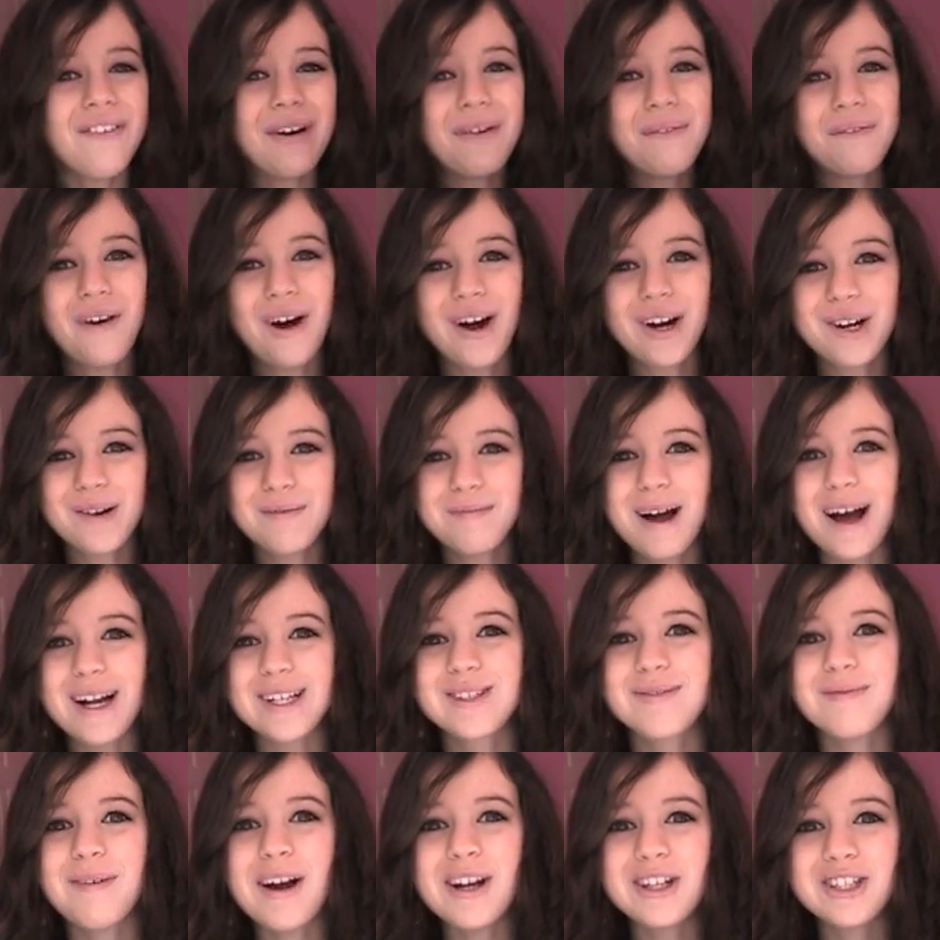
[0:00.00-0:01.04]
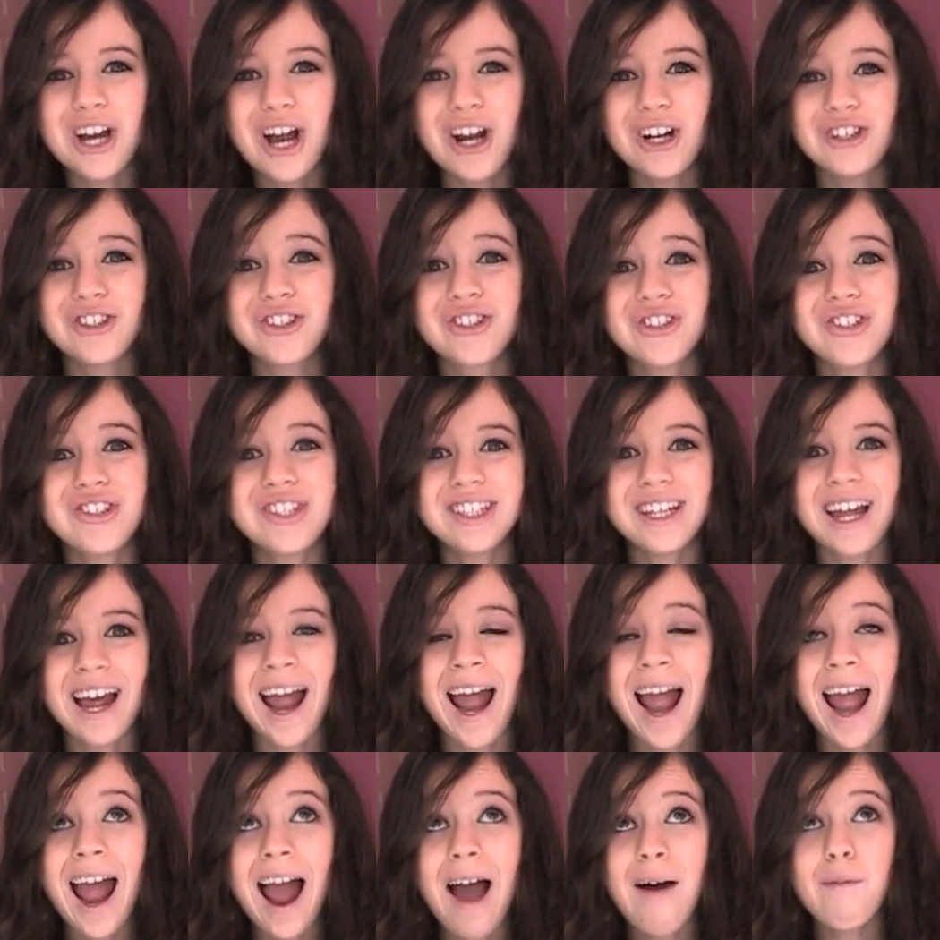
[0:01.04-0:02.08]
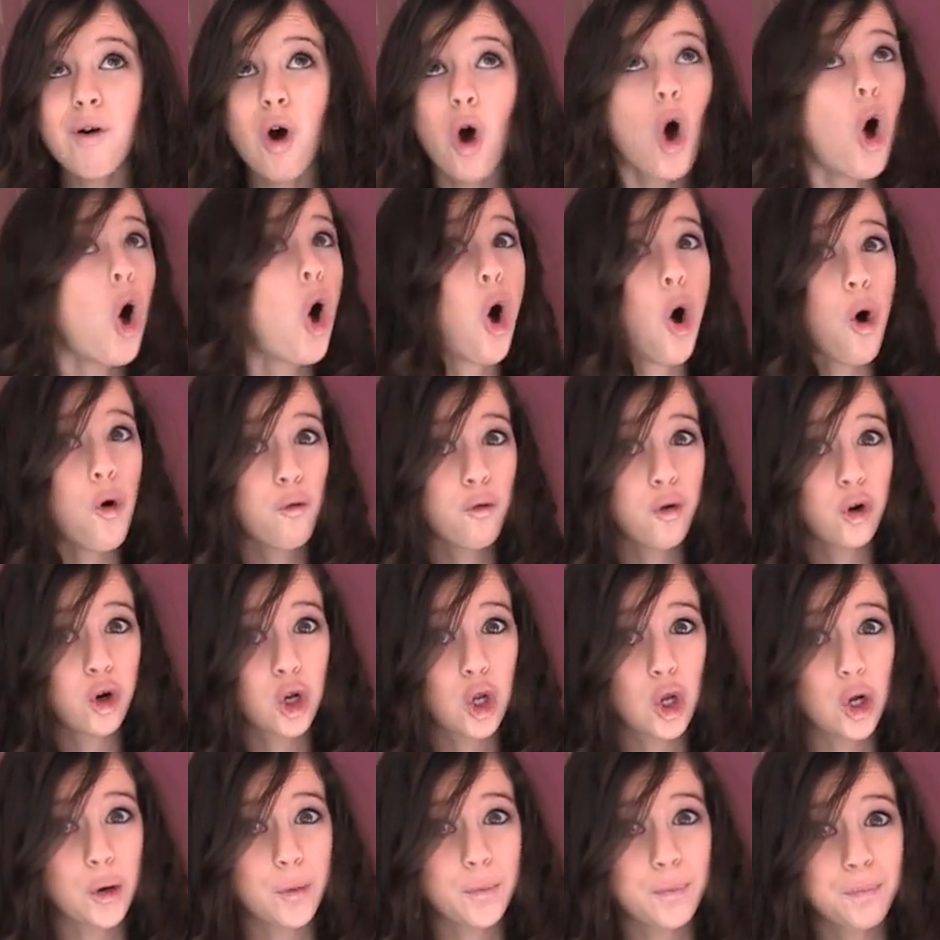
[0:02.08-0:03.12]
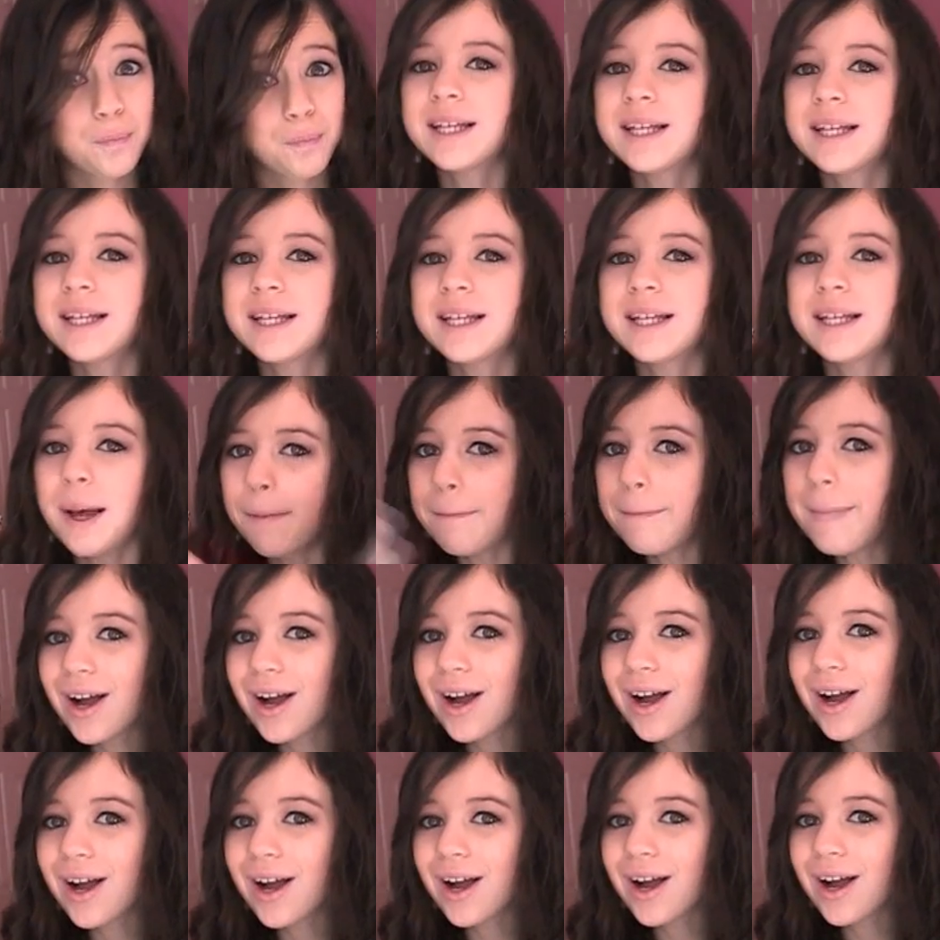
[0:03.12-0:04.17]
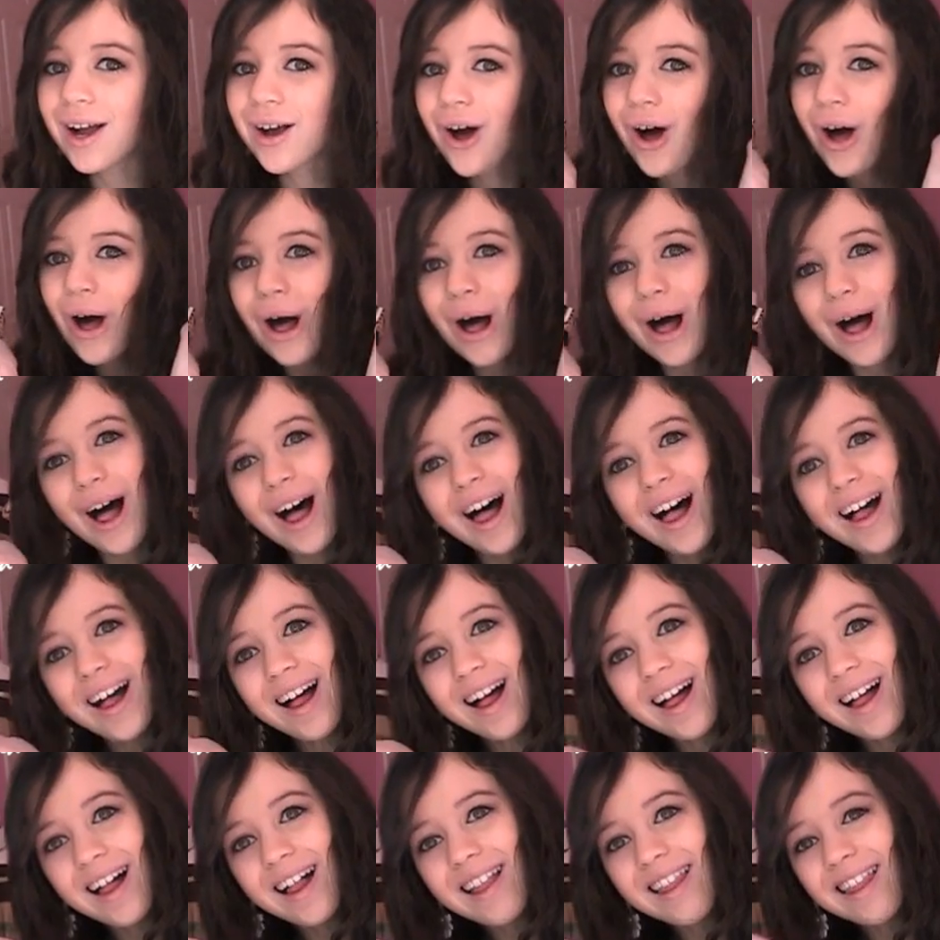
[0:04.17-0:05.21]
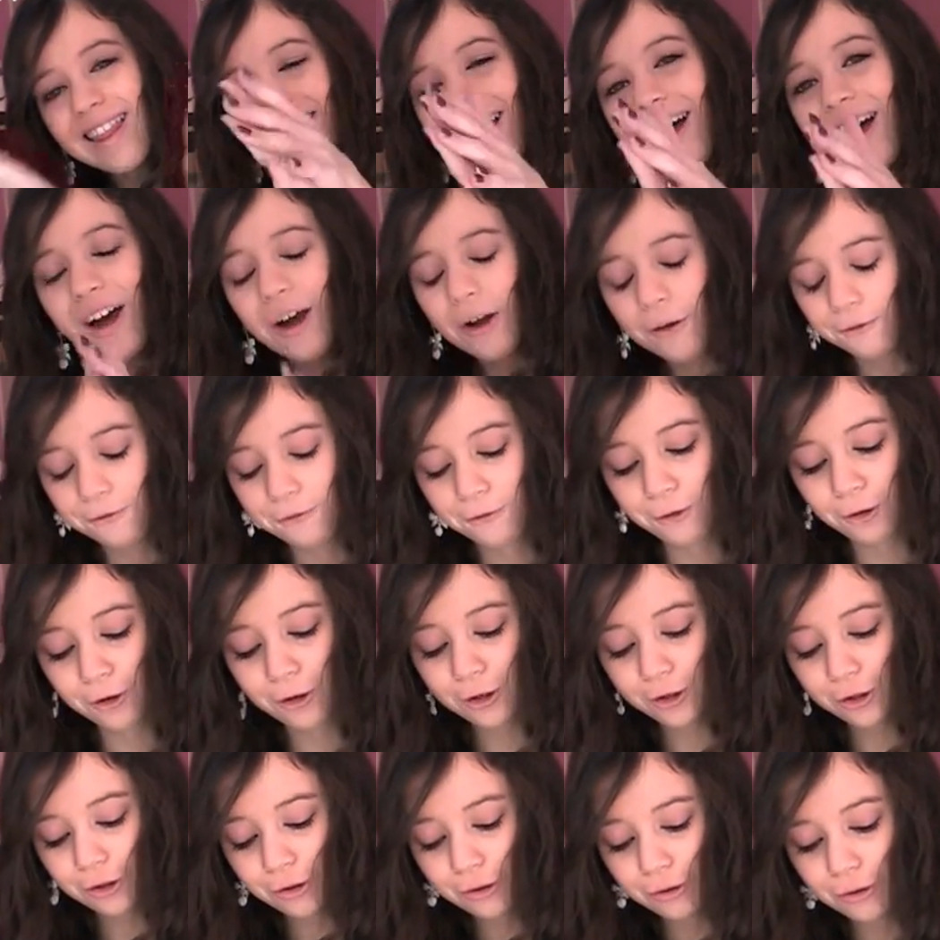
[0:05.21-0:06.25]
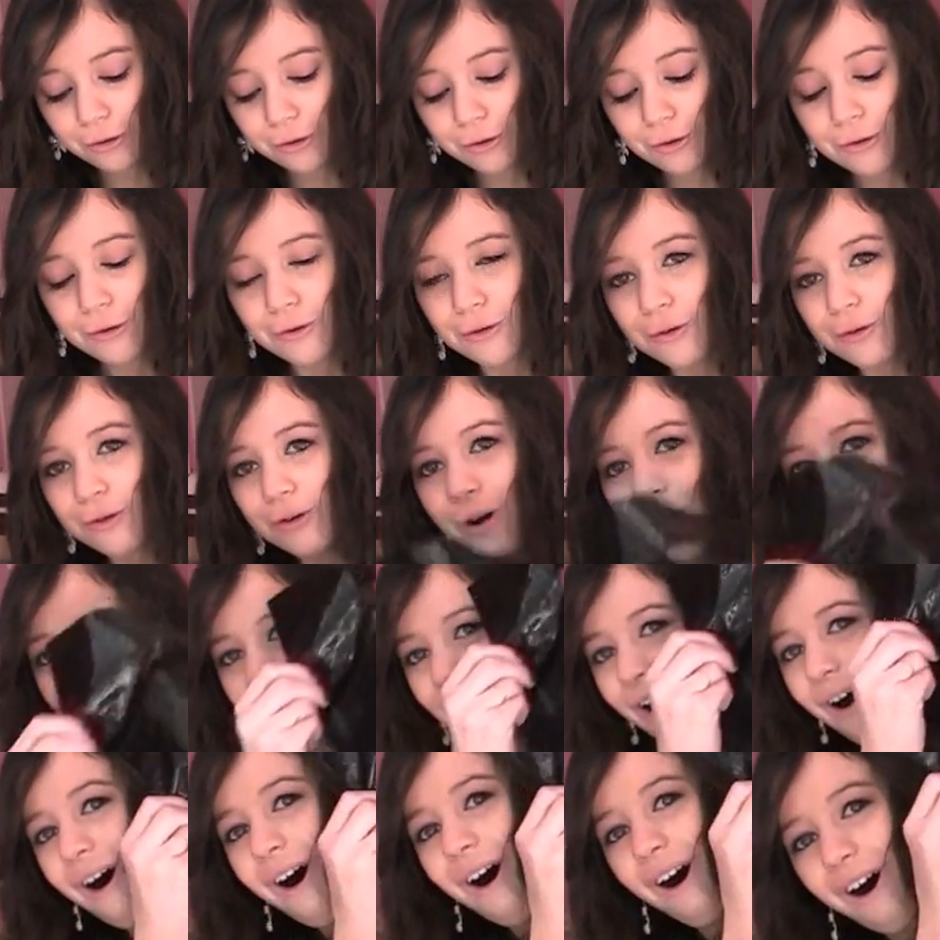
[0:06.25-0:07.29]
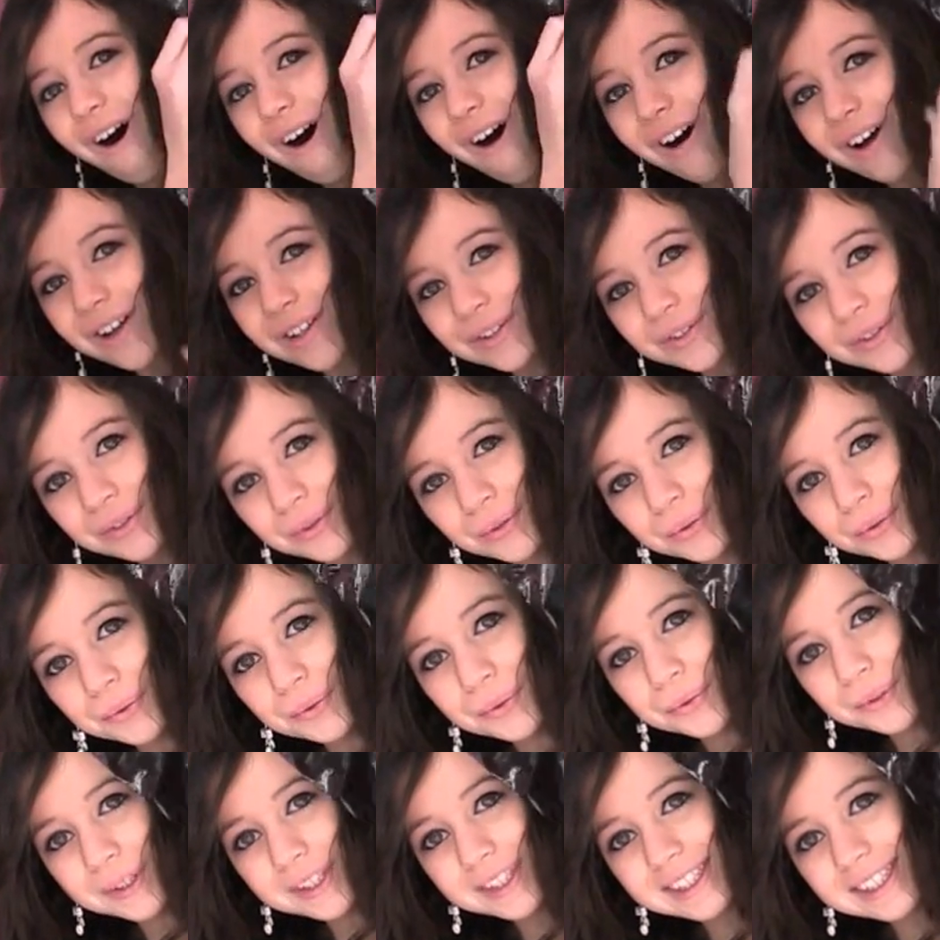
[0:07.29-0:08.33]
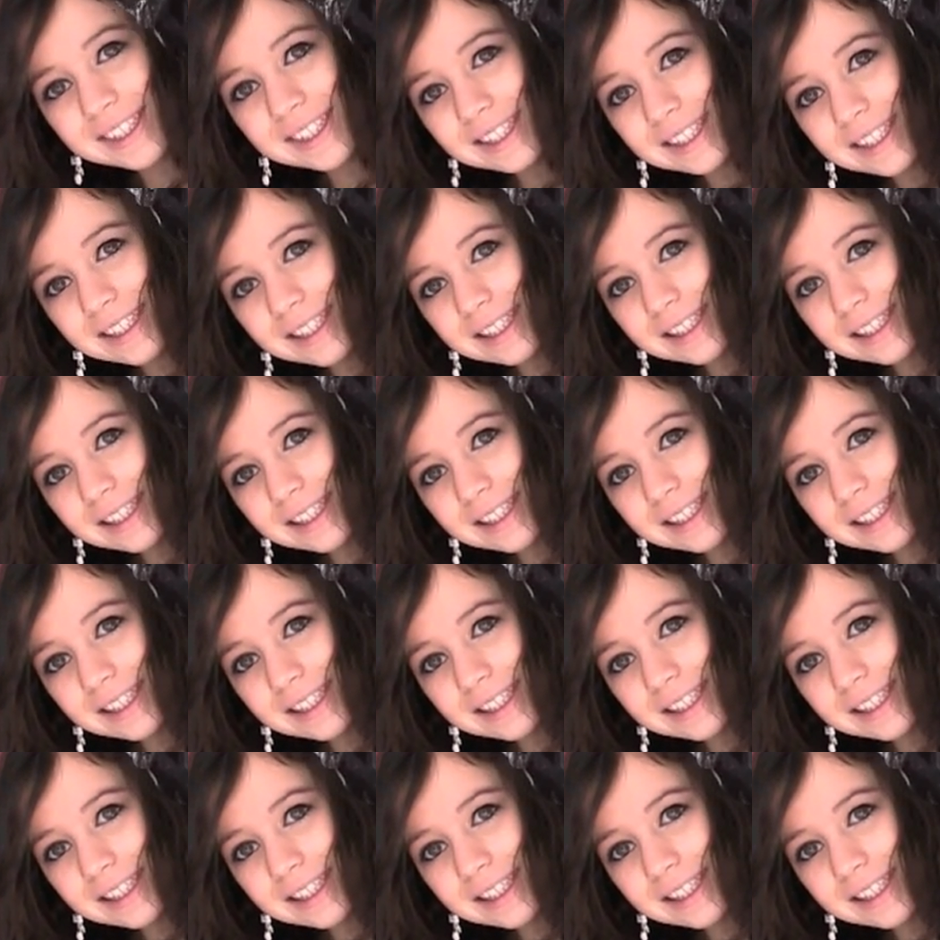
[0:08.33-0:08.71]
welcome back to my channel. So today I have a haul for you. It's a MAC haul for you all to see.